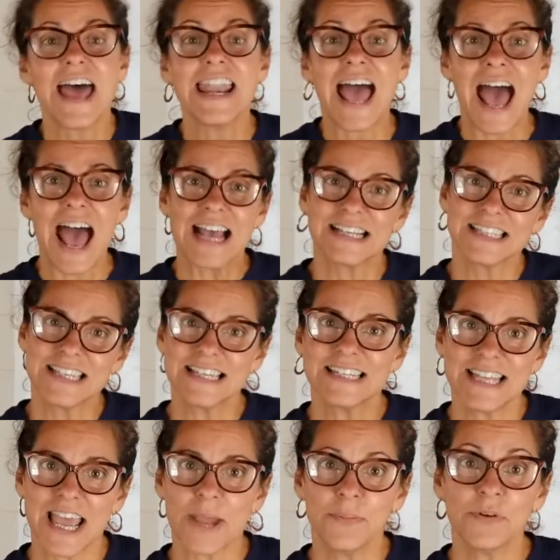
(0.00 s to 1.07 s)
accent
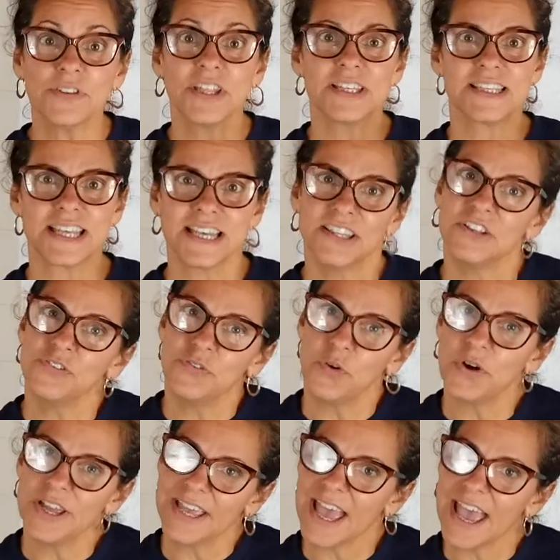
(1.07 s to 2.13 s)
table that's in the
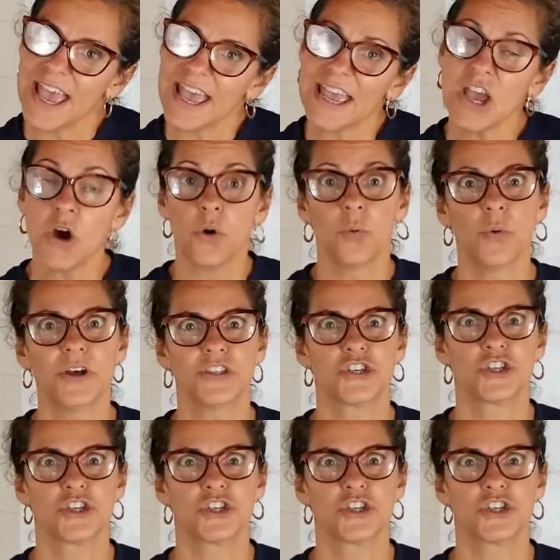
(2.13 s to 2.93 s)
foyer with